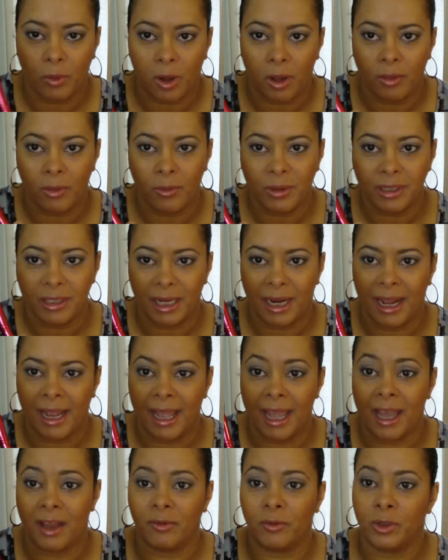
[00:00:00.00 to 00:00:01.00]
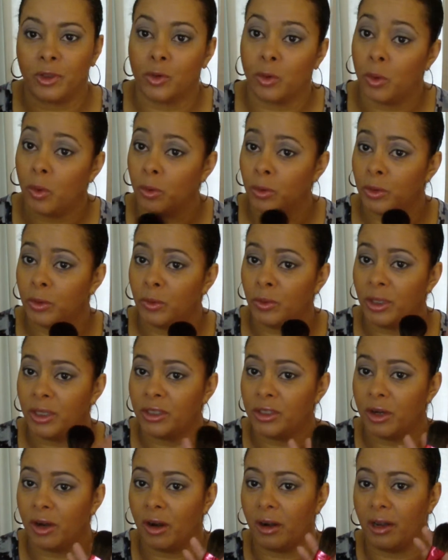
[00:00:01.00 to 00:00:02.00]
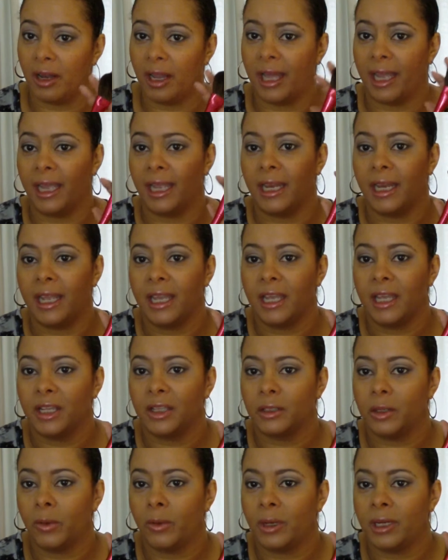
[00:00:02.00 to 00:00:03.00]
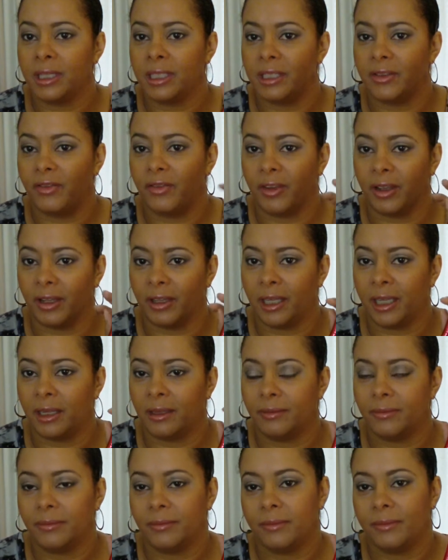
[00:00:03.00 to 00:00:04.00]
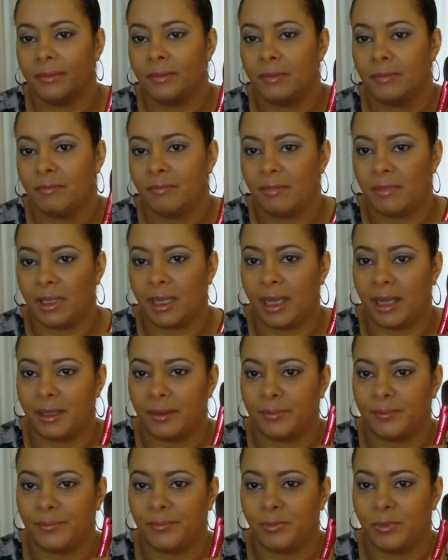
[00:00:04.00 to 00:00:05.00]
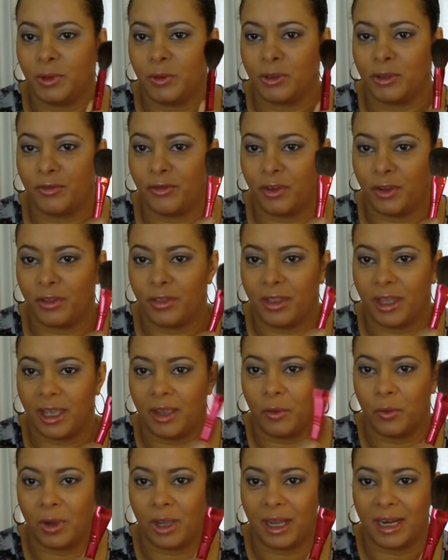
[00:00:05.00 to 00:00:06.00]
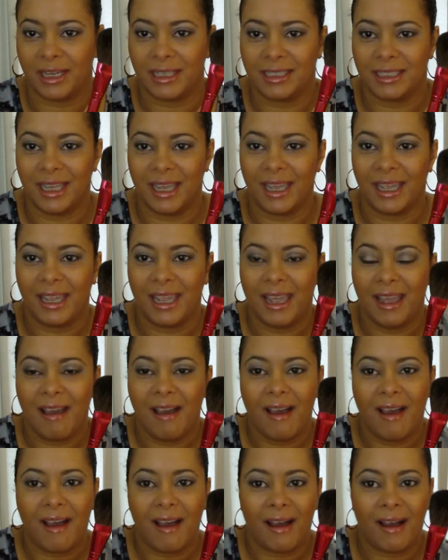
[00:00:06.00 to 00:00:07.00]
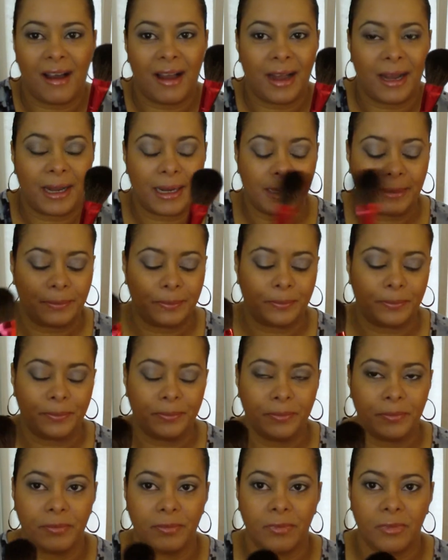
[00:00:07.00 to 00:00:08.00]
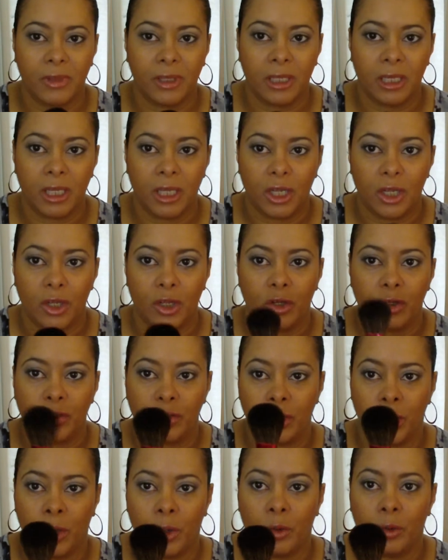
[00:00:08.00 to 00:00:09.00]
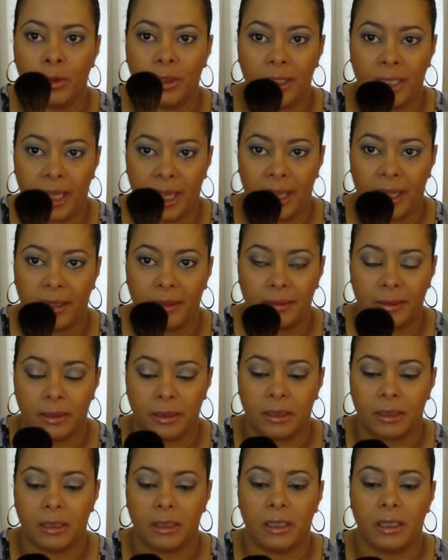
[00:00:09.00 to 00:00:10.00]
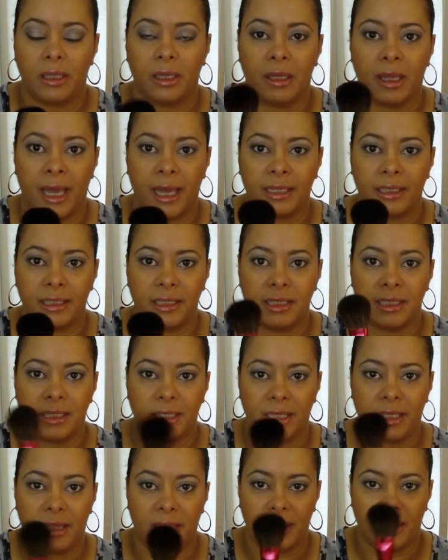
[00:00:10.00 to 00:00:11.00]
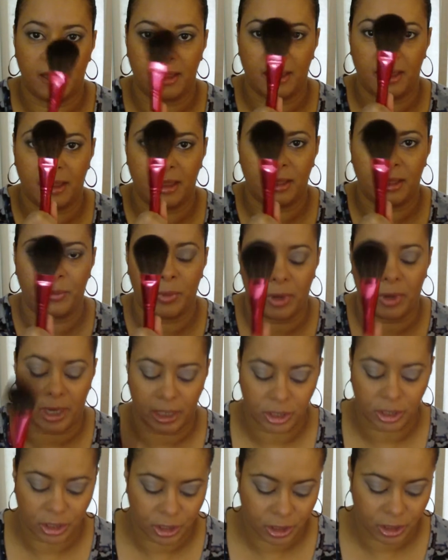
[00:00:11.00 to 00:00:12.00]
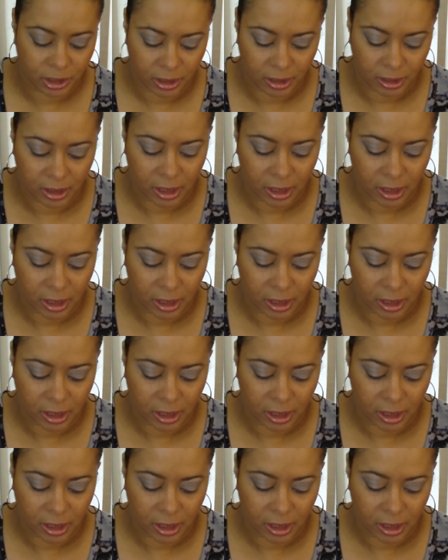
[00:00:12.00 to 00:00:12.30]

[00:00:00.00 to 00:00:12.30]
All the ones that I have, which are older ones, are light. So I wanted to feel it. Yeah, it was a feel thing. What can I say? Um, so yeah, that's the brush.